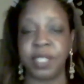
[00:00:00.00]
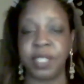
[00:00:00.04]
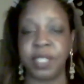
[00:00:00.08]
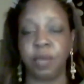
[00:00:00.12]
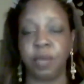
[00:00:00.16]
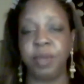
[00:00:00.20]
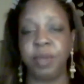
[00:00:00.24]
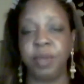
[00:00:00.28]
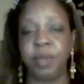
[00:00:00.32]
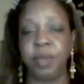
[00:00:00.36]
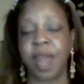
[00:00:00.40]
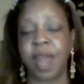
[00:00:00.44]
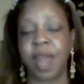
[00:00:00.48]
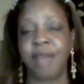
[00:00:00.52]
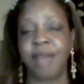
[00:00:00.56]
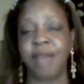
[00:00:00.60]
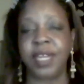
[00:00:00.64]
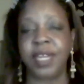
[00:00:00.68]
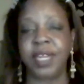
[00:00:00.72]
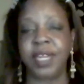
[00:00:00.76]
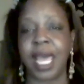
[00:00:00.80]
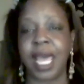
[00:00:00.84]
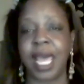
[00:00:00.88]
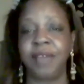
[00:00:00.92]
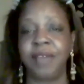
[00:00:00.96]
There'll be
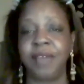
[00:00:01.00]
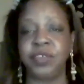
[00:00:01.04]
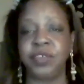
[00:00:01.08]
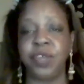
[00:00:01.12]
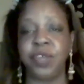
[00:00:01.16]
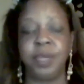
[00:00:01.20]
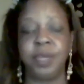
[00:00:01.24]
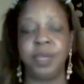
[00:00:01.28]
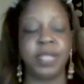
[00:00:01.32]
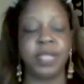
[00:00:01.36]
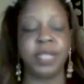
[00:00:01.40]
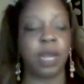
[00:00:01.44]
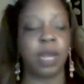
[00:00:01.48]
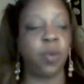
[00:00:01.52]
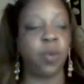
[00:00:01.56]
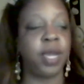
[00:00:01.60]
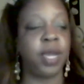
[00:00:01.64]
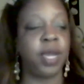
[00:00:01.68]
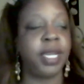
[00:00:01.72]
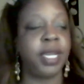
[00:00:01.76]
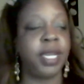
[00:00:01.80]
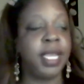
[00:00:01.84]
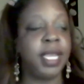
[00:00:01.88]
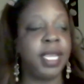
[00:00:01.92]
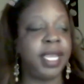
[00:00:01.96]
private live streams, and I
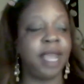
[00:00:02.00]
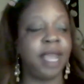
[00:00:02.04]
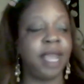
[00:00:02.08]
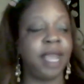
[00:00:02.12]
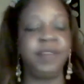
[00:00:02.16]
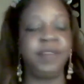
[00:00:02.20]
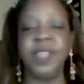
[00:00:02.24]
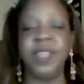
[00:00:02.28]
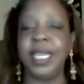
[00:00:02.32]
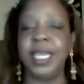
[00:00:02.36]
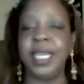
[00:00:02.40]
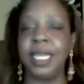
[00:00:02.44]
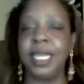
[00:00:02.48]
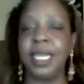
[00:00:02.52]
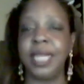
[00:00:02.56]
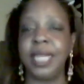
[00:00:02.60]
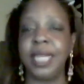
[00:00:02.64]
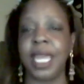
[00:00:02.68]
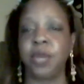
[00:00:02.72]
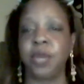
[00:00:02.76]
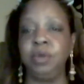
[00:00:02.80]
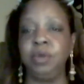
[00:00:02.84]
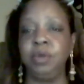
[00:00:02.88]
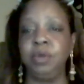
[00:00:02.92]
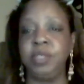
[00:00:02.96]
want everything in
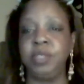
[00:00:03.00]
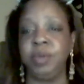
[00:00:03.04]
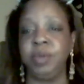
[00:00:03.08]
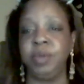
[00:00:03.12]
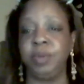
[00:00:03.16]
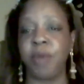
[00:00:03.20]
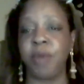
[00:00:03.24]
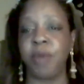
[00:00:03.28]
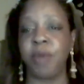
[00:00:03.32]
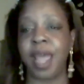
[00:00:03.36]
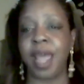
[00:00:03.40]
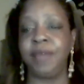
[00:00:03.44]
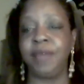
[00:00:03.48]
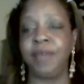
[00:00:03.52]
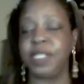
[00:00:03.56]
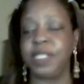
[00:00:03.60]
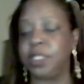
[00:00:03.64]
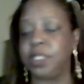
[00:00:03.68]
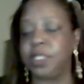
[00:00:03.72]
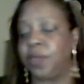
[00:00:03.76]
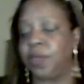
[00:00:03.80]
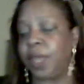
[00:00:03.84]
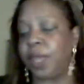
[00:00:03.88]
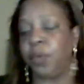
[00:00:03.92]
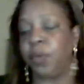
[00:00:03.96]
that group to be private,
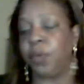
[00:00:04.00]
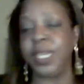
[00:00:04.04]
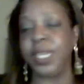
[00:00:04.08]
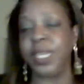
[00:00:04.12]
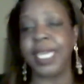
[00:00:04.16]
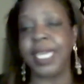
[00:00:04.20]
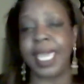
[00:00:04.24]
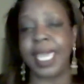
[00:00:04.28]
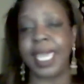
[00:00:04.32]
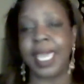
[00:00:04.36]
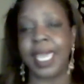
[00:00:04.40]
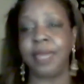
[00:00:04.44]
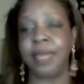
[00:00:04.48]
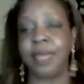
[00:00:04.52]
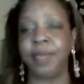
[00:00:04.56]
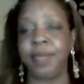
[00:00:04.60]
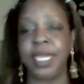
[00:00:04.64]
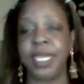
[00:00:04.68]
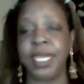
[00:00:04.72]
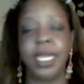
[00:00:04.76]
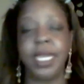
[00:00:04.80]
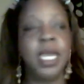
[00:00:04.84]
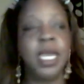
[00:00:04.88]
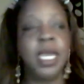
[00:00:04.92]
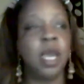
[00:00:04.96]
so that we can
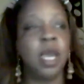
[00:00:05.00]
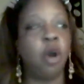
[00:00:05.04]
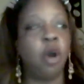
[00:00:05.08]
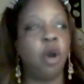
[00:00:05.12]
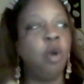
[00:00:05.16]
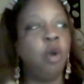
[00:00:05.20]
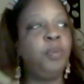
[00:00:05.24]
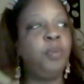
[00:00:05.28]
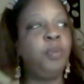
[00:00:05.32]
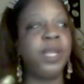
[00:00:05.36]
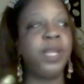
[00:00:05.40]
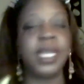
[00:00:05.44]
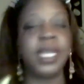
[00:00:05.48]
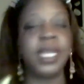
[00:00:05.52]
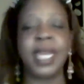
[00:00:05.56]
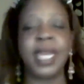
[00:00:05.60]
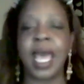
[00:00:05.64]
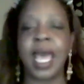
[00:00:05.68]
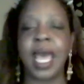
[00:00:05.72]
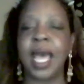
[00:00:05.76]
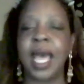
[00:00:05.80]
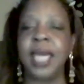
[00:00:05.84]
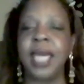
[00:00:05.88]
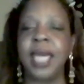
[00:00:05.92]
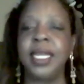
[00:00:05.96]
be open and
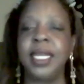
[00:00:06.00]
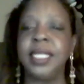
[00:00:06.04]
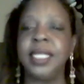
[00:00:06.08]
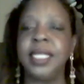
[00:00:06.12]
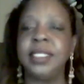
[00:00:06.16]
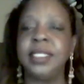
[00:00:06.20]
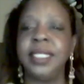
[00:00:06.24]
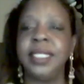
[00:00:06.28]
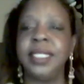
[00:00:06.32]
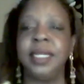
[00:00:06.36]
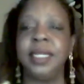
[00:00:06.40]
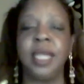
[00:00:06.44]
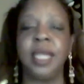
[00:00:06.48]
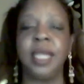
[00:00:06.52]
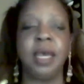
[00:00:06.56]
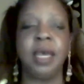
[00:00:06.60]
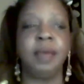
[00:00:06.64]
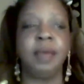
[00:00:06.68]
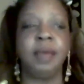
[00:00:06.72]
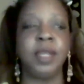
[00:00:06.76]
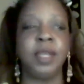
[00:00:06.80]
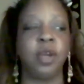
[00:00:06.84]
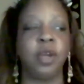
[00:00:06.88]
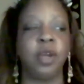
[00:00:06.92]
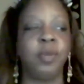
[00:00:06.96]
honest, and
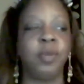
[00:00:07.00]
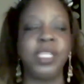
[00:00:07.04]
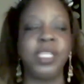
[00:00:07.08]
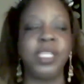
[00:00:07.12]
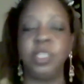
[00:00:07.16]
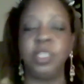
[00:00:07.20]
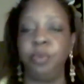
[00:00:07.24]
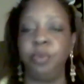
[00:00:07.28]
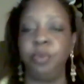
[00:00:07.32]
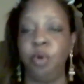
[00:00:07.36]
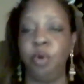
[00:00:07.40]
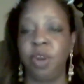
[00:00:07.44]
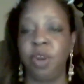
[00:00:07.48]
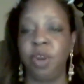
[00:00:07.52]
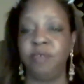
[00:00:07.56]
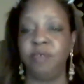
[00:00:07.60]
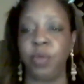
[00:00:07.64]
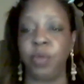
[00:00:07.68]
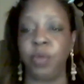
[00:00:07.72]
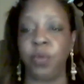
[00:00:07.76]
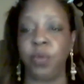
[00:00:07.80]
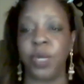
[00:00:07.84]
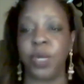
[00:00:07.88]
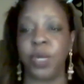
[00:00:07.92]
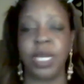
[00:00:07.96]
be supportive
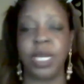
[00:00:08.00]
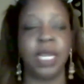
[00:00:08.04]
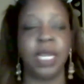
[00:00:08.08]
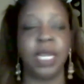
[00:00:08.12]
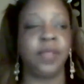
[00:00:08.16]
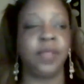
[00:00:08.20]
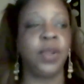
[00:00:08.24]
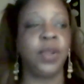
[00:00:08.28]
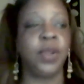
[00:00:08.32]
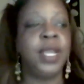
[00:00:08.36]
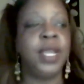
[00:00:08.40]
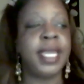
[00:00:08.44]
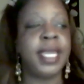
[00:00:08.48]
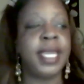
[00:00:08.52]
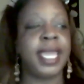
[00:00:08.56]
with one another,